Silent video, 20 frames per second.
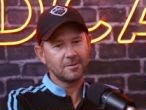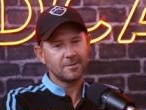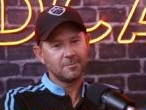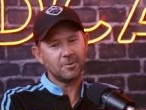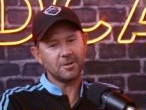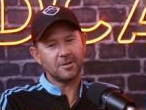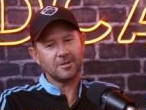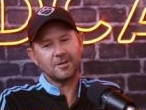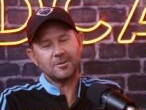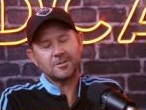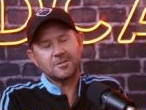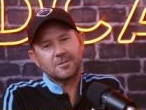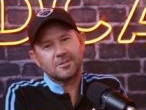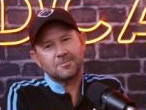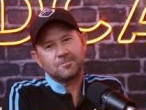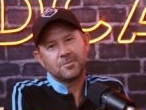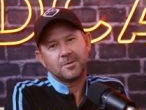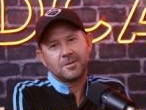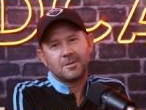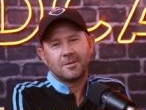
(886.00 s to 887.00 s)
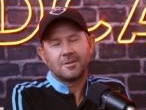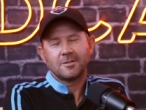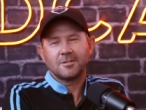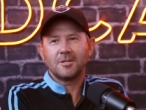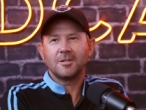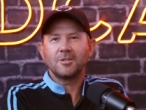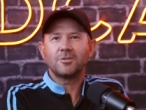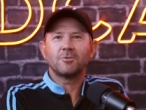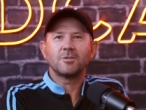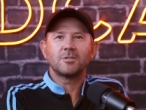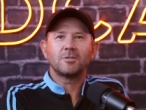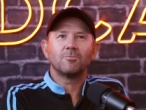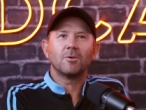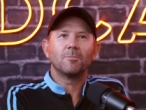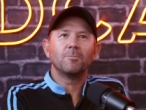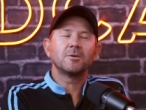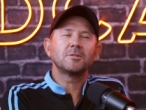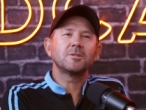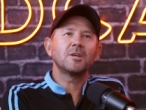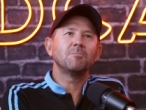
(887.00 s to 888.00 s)
But it's it's an interesting
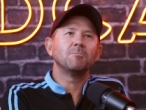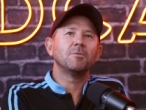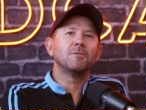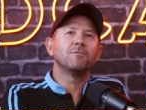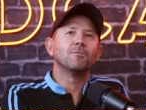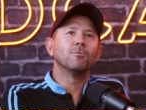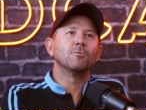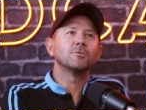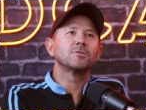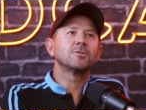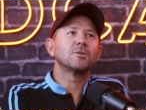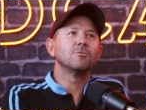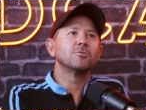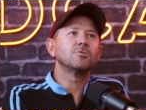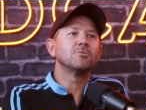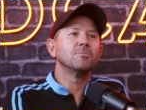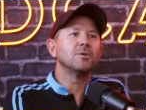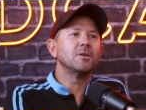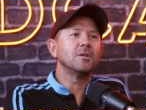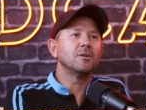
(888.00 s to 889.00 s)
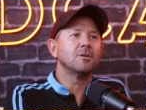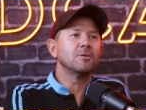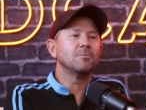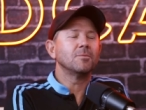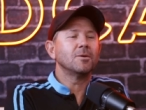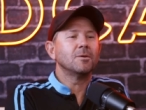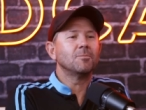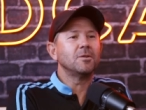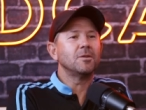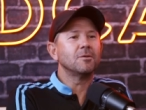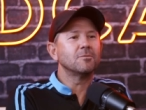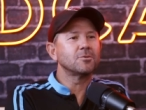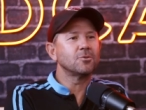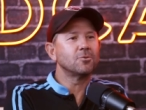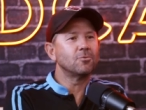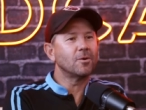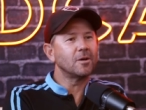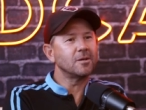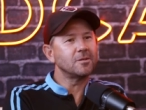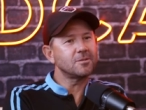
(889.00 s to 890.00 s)
one because even before social media, I mean, there was
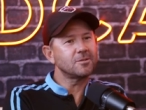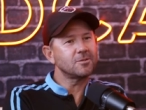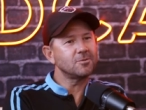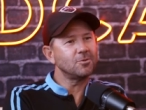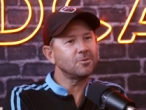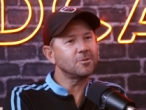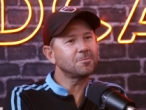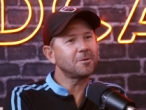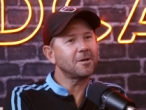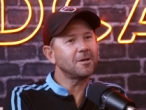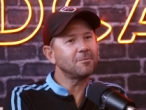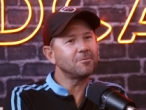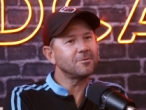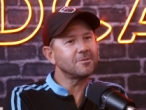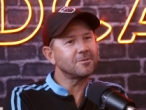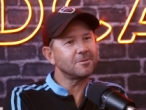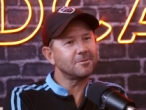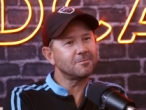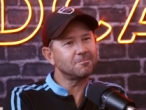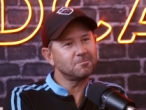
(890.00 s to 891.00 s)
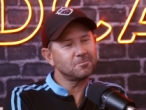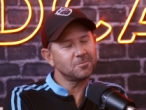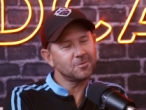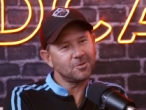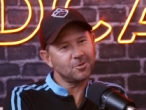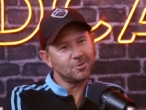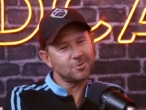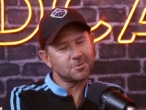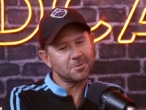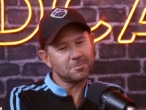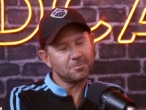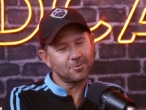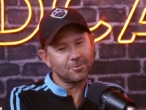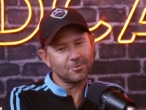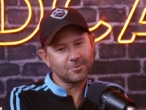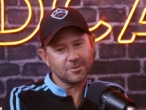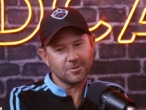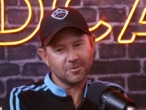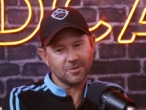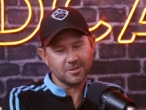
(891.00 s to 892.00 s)
always newspapers and news
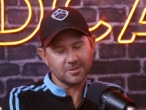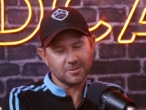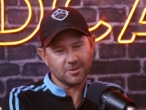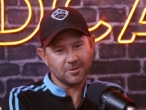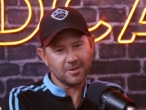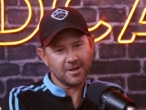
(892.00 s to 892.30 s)
reports and things yeah.